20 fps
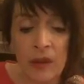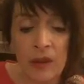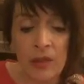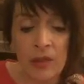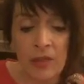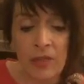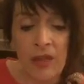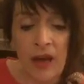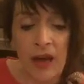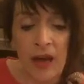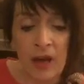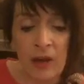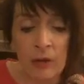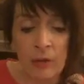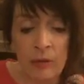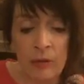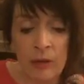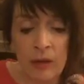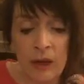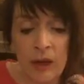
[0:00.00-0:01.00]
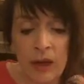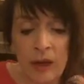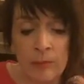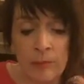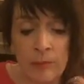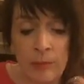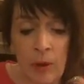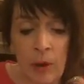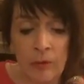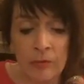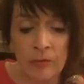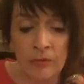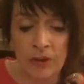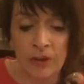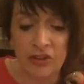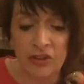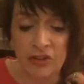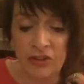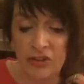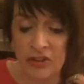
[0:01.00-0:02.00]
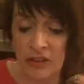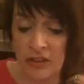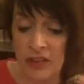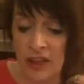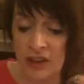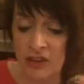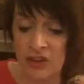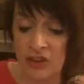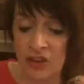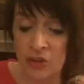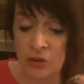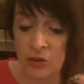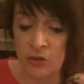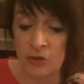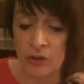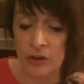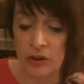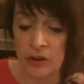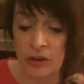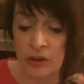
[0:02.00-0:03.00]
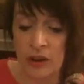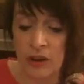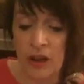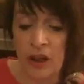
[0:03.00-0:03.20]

thou impoverishest thy children,